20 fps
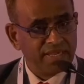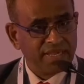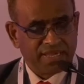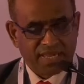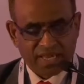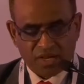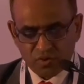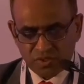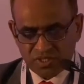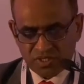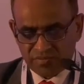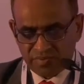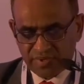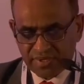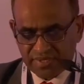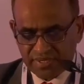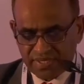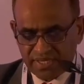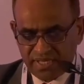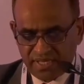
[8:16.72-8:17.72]

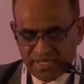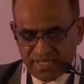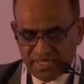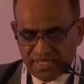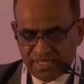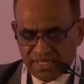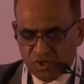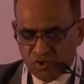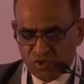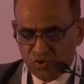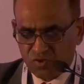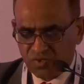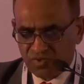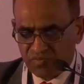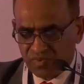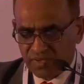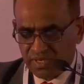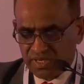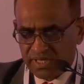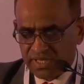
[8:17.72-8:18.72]
accountability,
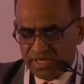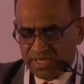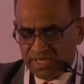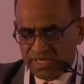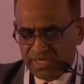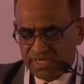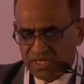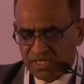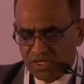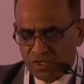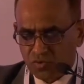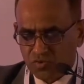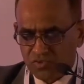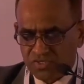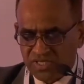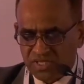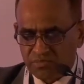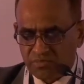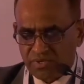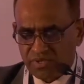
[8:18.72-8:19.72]
equitable,
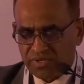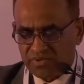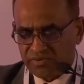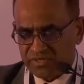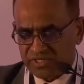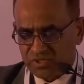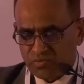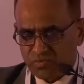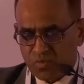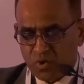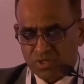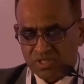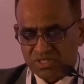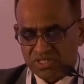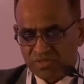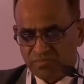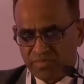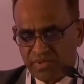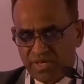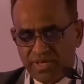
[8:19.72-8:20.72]
inclusive,
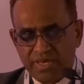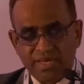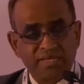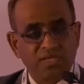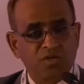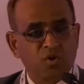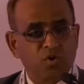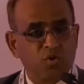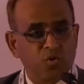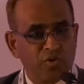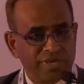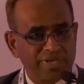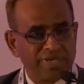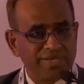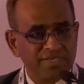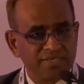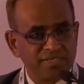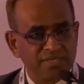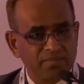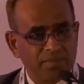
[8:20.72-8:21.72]
responsive, and
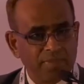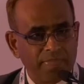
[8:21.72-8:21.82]
coherent.